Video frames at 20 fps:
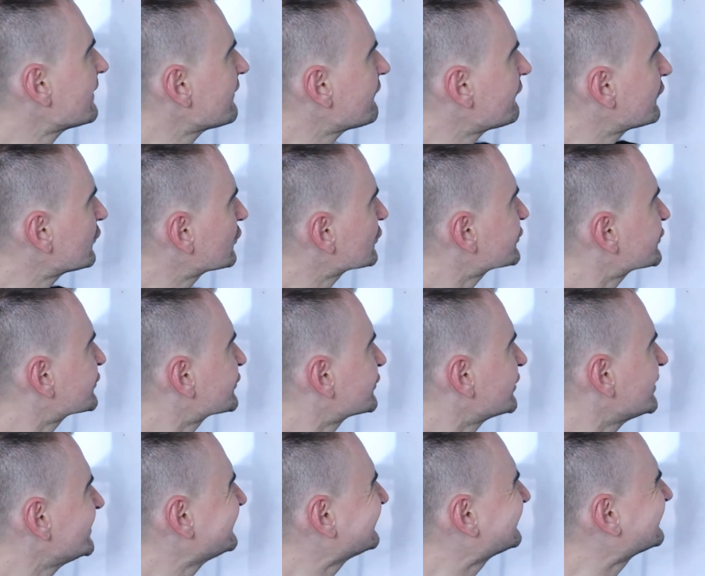the first
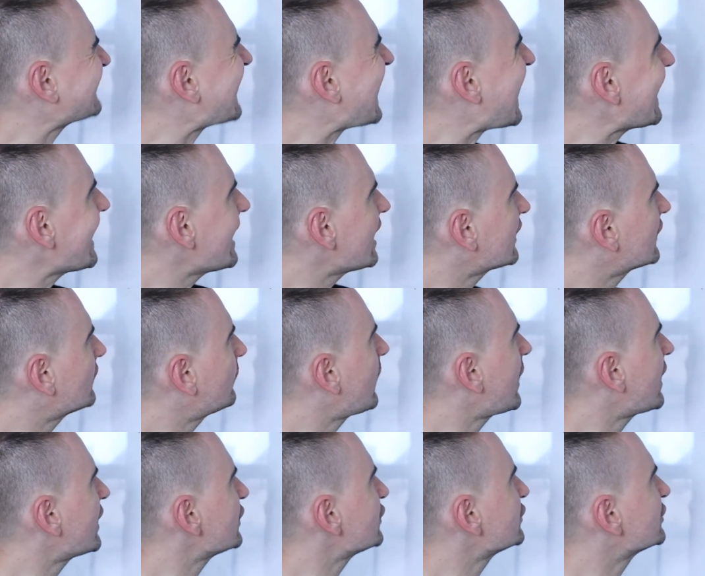entire
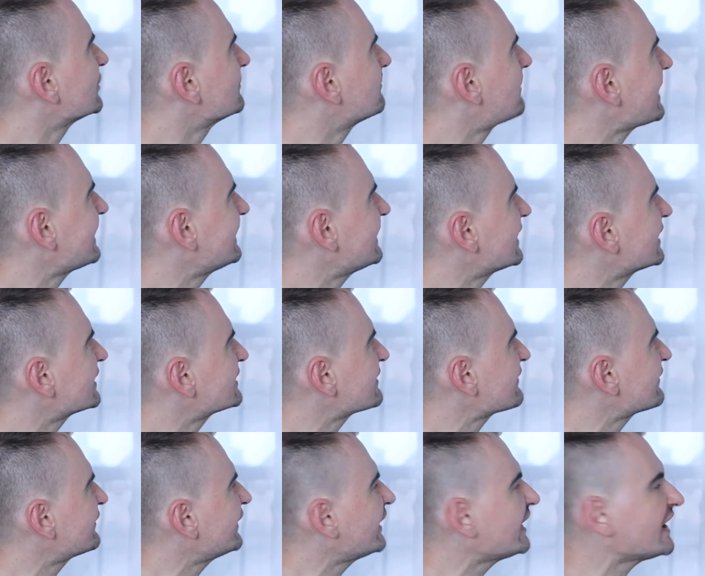equation by
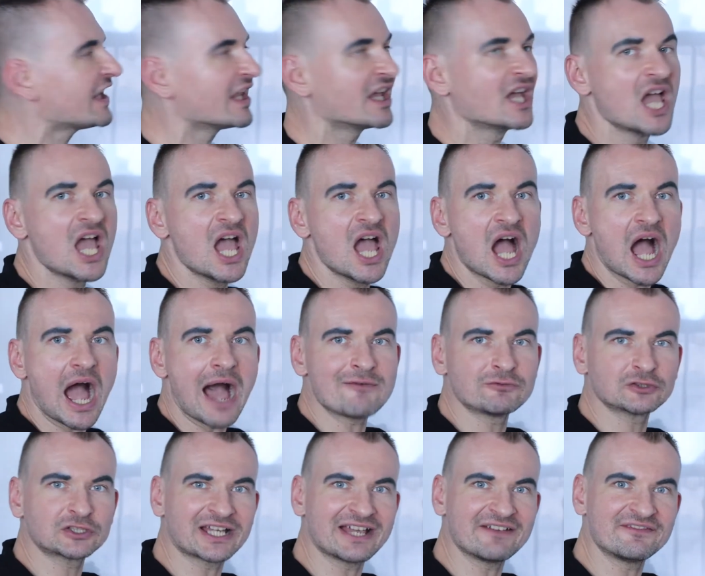negative three, I
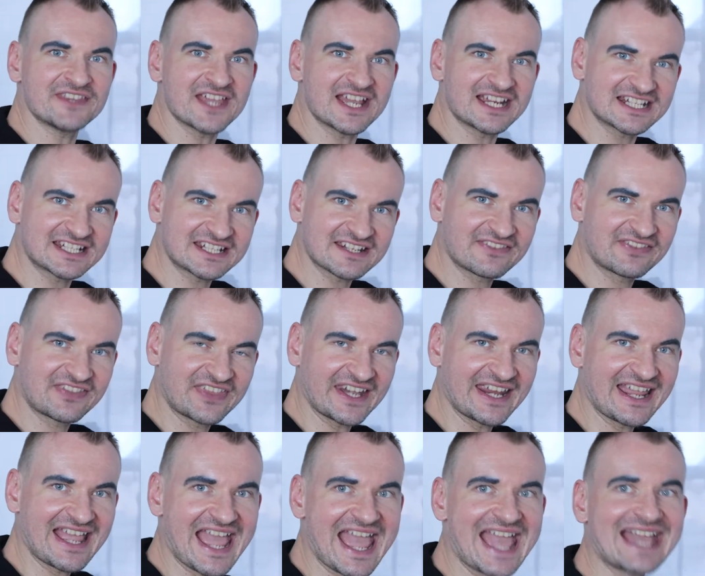would have negative
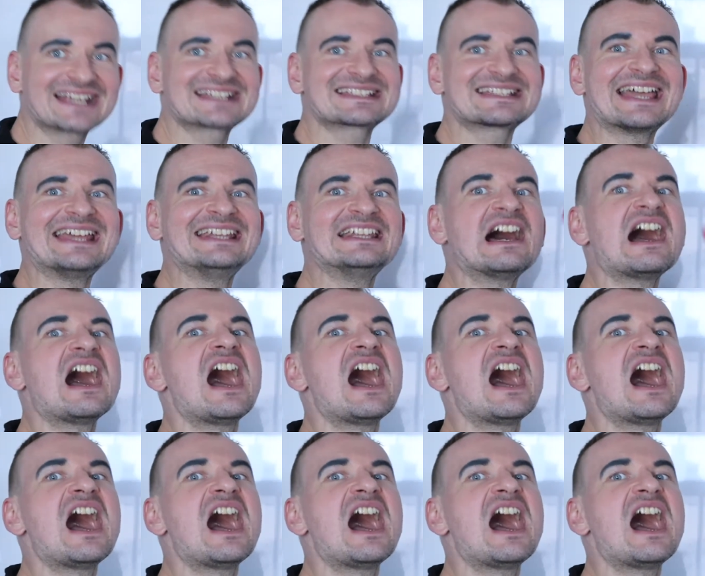three x, and